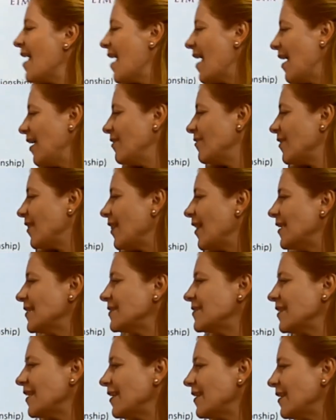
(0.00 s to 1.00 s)
And the last
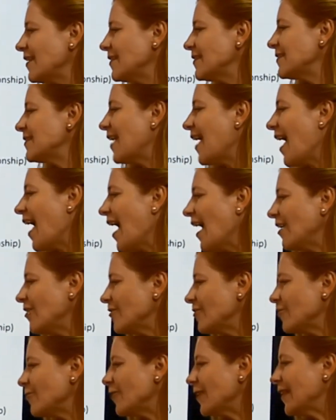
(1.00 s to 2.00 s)
sentence, I
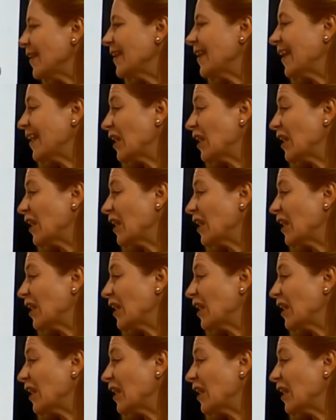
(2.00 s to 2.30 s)
don't really get